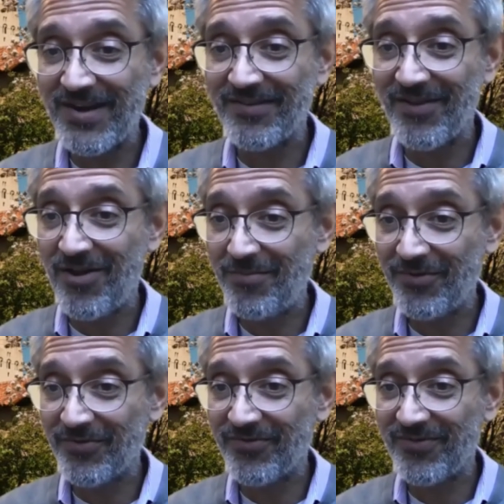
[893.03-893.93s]
It's
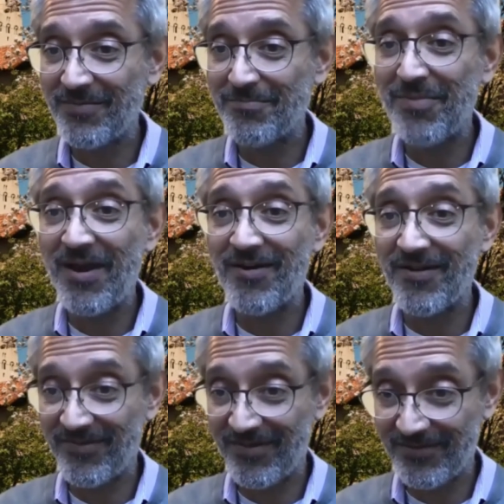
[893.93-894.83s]
almost
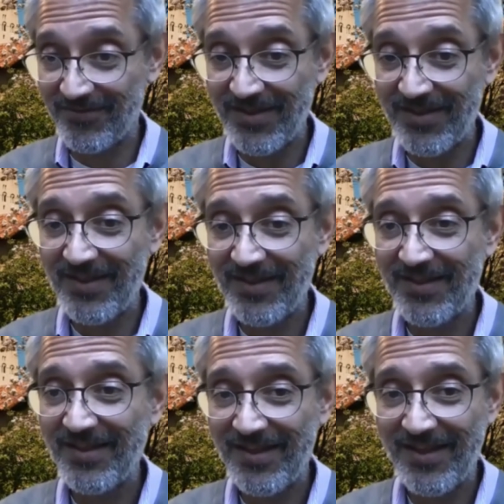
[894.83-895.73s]
embarrassingly
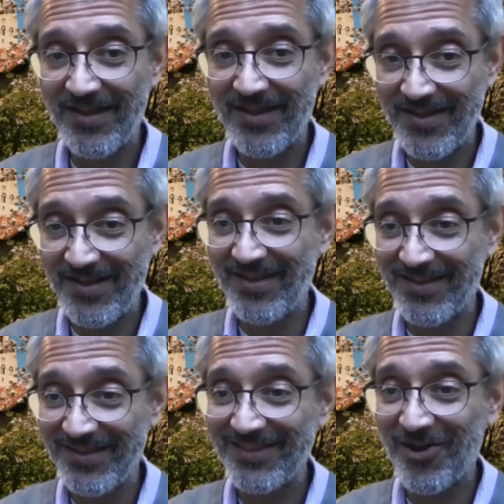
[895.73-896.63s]

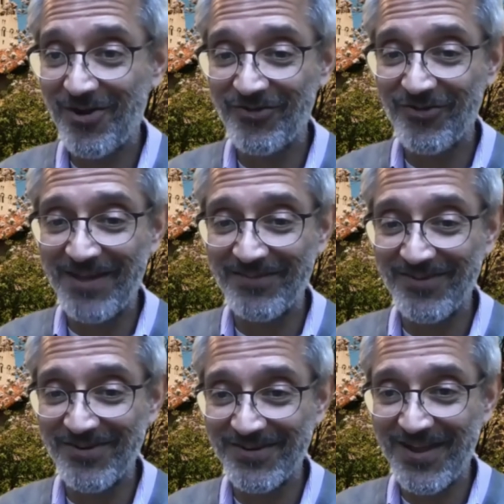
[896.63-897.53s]
large amounts of
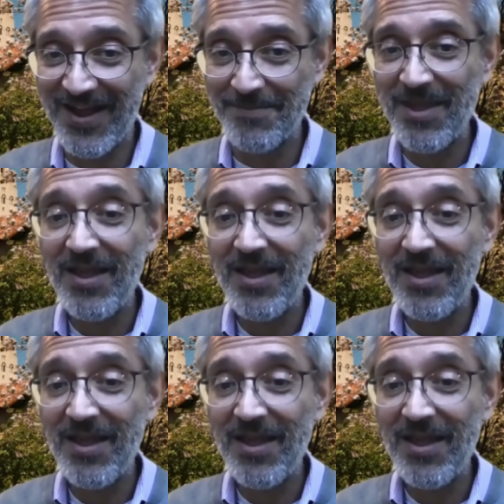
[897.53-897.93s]
your time.